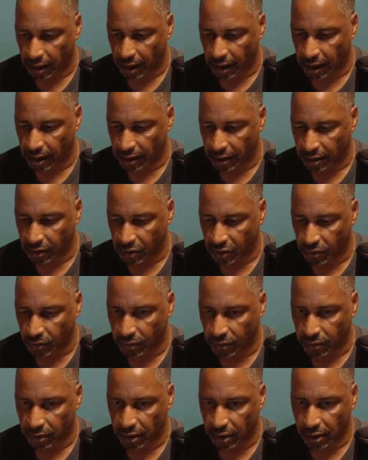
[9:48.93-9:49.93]
and
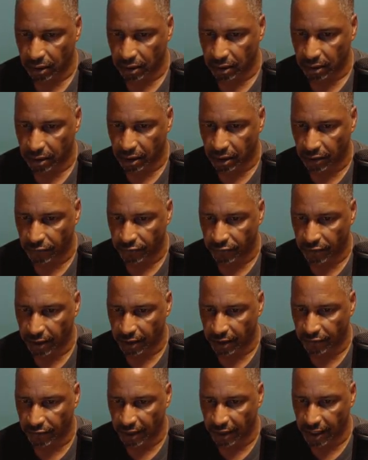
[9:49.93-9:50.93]

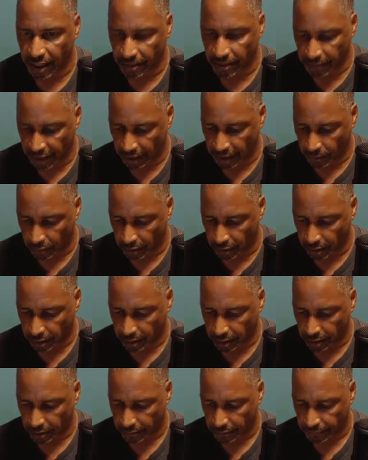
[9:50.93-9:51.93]
config VM network,
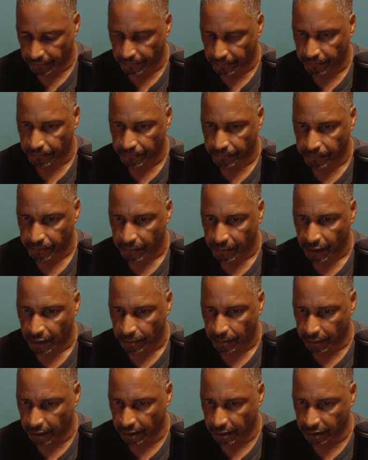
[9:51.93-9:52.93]

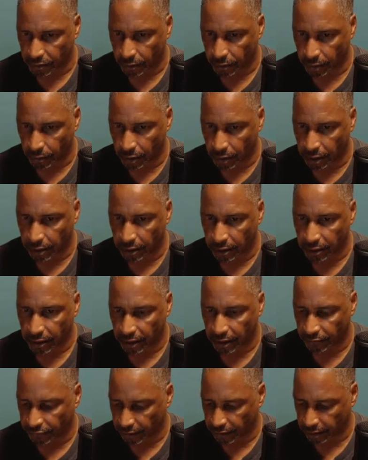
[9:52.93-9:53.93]
because we want to
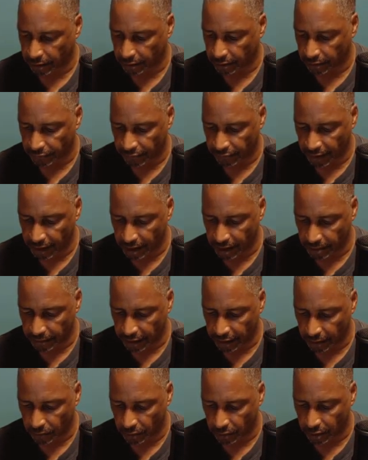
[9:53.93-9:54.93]
configure the VM
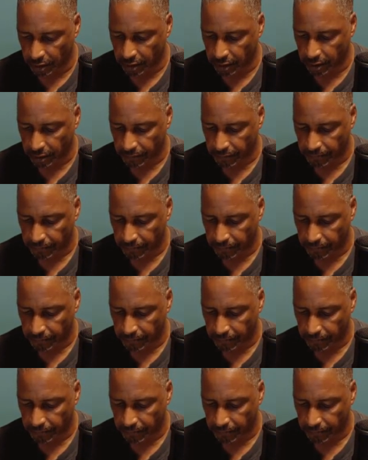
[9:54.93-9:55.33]
network.